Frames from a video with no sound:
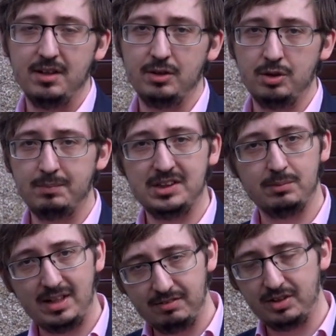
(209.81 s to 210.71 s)
Uh, there could be
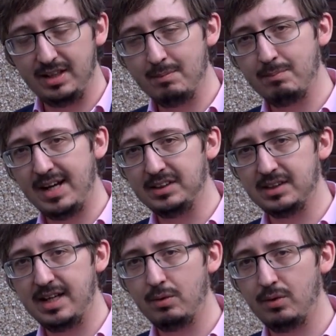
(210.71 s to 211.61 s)
significant impacts
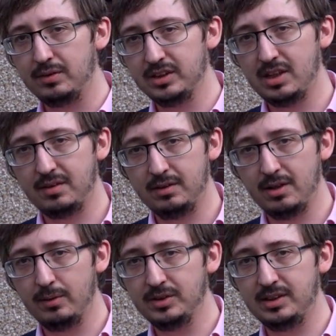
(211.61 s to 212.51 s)
there along the southern
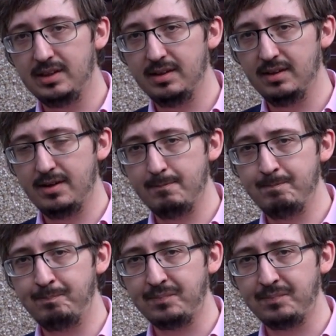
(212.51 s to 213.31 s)
coast um,